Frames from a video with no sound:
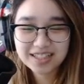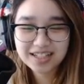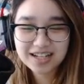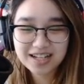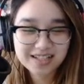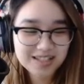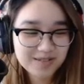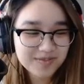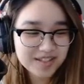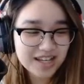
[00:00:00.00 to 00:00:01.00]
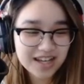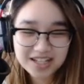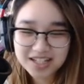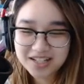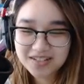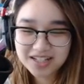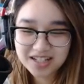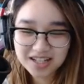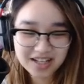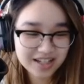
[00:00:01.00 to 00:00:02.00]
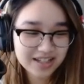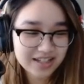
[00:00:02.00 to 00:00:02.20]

Nice. But yeah, how are you doing today?